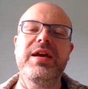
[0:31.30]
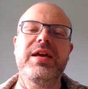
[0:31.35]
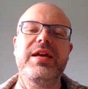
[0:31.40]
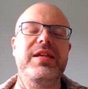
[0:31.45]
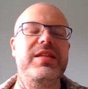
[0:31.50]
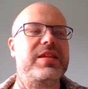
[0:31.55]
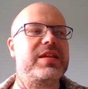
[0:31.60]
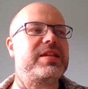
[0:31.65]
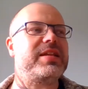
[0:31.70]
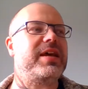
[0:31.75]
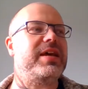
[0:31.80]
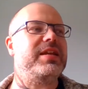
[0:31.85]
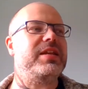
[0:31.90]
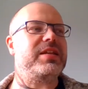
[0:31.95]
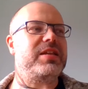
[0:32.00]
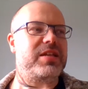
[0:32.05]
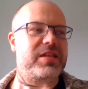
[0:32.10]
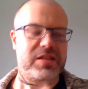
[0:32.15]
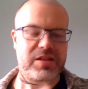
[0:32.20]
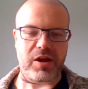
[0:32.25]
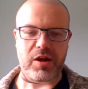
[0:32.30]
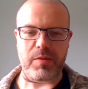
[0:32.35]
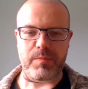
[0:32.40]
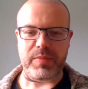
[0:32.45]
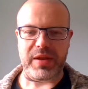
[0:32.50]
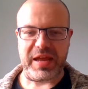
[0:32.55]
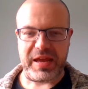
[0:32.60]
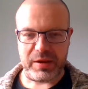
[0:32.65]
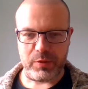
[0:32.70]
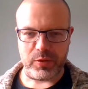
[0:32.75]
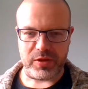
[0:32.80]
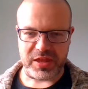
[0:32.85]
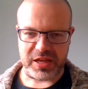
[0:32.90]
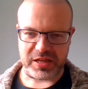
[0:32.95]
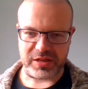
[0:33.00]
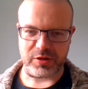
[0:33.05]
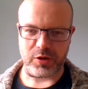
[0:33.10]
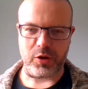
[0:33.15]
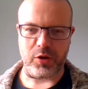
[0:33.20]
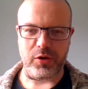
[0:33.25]
He's decided to start playing with
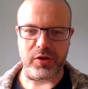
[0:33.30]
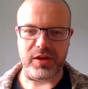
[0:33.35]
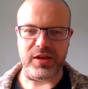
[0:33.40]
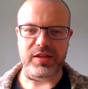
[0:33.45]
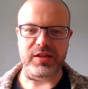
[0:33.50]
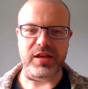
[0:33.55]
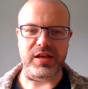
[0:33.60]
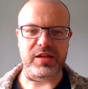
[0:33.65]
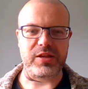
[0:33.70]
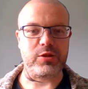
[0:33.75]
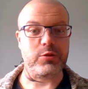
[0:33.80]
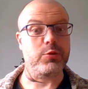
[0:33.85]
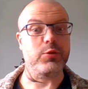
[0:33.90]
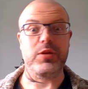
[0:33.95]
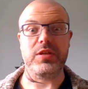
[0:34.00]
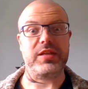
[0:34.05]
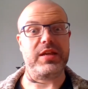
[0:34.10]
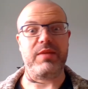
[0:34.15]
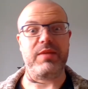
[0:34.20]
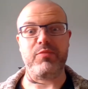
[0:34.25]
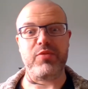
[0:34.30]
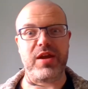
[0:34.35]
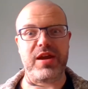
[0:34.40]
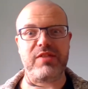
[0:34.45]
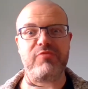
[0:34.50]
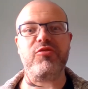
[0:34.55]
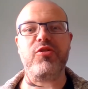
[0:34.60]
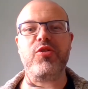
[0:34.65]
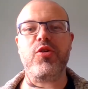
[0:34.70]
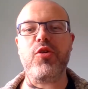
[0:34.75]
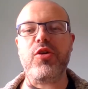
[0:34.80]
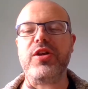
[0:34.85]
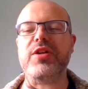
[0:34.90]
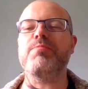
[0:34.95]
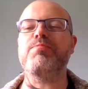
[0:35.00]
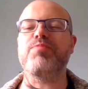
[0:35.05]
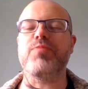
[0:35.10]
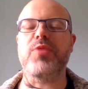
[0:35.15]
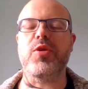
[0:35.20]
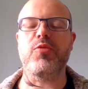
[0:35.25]
his toys as soon as I press record.
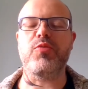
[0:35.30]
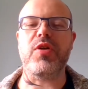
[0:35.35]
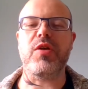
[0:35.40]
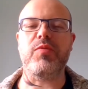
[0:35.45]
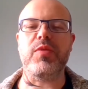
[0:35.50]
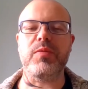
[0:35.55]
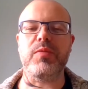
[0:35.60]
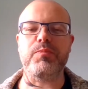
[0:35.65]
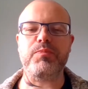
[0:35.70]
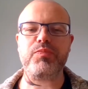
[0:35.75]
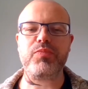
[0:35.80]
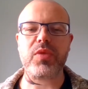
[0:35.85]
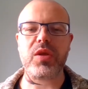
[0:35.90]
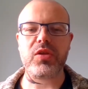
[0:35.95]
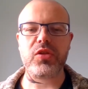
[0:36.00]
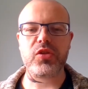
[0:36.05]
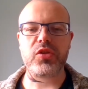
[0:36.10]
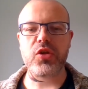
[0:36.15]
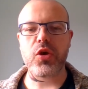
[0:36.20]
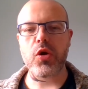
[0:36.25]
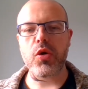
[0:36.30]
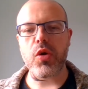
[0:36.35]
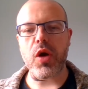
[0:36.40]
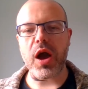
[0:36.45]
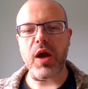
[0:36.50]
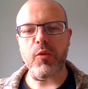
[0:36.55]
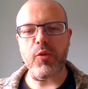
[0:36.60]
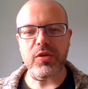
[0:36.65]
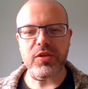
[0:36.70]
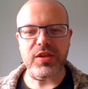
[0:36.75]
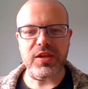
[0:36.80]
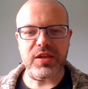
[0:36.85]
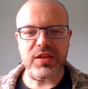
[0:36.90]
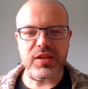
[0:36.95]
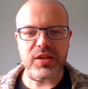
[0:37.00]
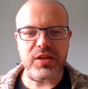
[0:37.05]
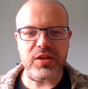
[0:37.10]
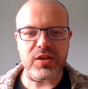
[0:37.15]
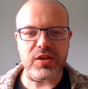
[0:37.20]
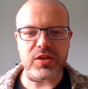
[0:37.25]
No problem. So I
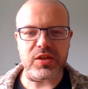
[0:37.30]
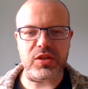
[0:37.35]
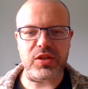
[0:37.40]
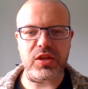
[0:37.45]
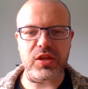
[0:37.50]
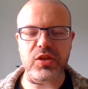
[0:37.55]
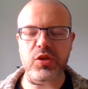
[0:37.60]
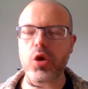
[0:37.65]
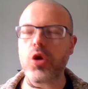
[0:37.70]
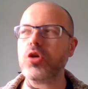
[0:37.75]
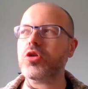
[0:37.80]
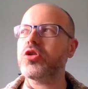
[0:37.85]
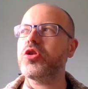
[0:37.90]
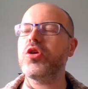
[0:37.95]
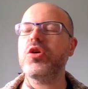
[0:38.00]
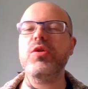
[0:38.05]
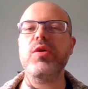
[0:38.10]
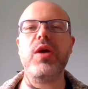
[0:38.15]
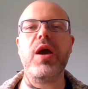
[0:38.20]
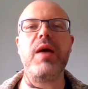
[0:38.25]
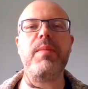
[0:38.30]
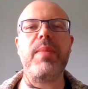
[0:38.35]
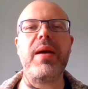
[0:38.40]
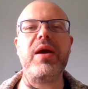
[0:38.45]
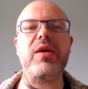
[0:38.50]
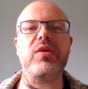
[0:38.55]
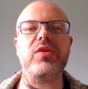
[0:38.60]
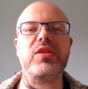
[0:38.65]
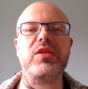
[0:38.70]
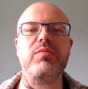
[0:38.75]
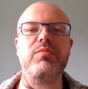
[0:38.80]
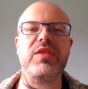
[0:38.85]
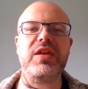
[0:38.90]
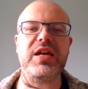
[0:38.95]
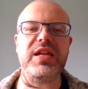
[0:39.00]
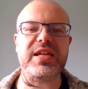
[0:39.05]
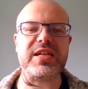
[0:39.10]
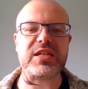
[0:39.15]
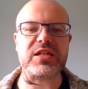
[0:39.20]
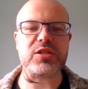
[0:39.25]
wanted to talk to you about something
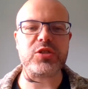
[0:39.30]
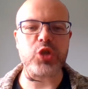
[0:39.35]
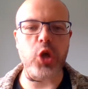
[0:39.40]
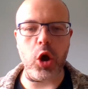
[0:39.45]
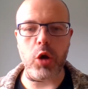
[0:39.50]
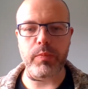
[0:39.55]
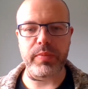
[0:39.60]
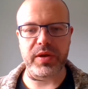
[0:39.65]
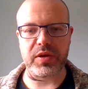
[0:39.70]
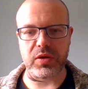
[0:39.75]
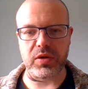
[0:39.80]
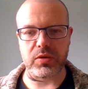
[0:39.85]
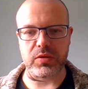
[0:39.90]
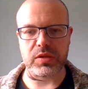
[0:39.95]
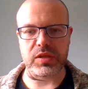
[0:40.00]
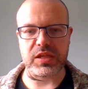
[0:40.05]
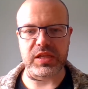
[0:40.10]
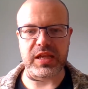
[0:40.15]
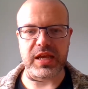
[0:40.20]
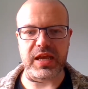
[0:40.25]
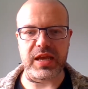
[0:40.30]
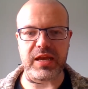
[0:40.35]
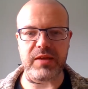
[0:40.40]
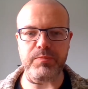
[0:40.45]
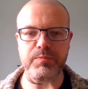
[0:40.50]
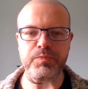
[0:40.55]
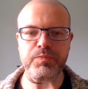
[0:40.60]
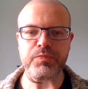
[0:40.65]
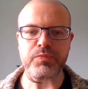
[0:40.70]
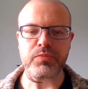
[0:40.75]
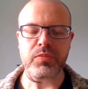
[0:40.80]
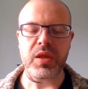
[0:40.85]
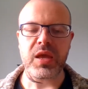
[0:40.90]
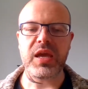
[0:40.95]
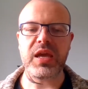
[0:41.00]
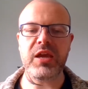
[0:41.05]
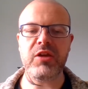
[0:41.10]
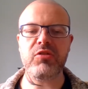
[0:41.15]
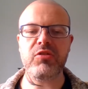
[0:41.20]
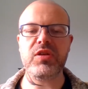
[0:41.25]
a little topical today.
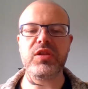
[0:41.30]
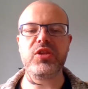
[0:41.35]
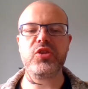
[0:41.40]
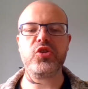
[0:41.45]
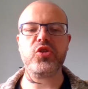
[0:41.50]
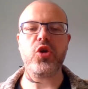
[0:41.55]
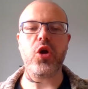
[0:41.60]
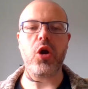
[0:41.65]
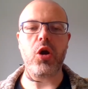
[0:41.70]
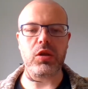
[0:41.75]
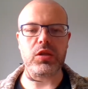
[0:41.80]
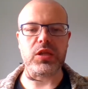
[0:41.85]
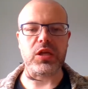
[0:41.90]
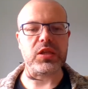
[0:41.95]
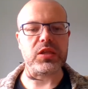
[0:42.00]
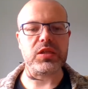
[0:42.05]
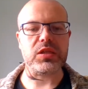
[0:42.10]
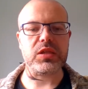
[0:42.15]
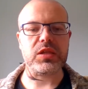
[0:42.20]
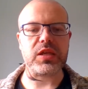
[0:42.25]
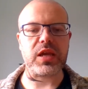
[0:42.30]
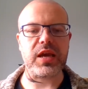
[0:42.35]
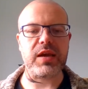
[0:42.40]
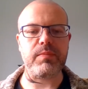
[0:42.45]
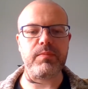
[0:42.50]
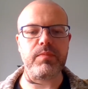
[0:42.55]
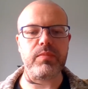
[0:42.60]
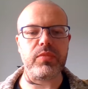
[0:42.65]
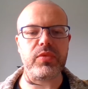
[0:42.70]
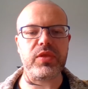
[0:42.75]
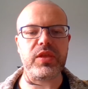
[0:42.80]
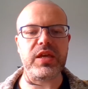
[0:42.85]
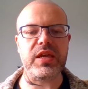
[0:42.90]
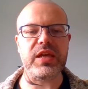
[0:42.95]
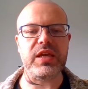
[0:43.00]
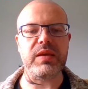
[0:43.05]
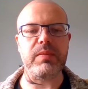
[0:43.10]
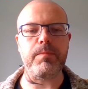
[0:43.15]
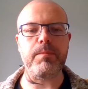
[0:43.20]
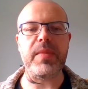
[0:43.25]
Here in Scotland,
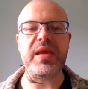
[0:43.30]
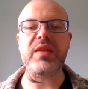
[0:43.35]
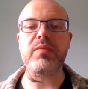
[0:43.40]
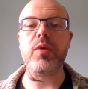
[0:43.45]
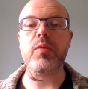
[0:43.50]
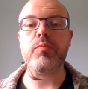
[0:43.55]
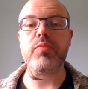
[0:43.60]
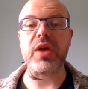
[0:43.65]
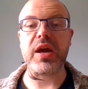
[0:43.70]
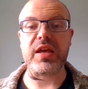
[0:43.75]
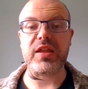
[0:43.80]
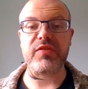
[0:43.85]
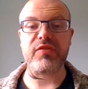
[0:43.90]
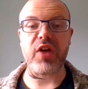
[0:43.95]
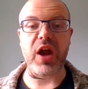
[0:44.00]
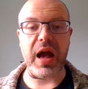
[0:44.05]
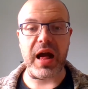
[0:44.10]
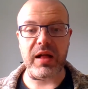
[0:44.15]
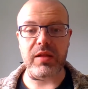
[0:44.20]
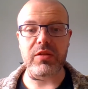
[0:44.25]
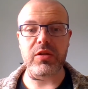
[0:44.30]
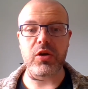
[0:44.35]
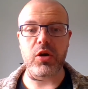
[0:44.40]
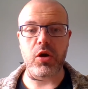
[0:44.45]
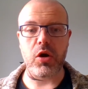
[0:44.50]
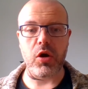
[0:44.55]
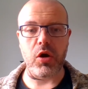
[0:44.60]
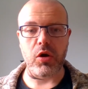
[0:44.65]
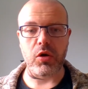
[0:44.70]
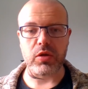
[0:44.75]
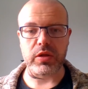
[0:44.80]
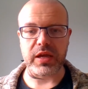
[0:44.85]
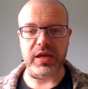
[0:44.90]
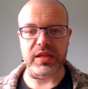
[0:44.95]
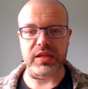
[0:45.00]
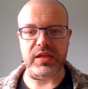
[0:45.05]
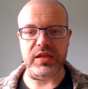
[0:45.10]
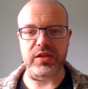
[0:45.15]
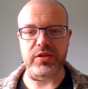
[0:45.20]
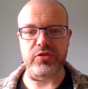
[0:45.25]
the minimum price for alcohol
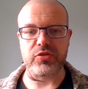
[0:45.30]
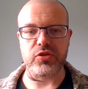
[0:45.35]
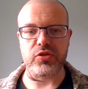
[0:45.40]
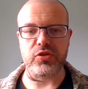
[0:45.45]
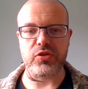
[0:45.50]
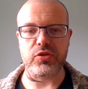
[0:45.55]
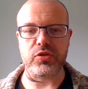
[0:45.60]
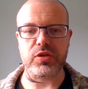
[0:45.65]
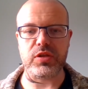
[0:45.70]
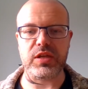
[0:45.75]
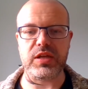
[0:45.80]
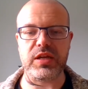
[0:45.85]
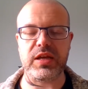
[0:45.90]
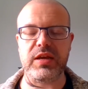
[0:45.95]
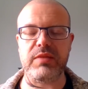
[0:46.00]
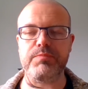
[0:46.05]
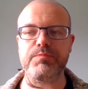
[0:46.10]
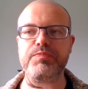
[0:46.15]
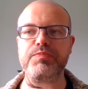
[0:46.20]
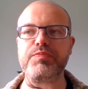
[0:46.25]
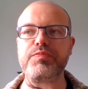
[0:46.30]
gets introduced today.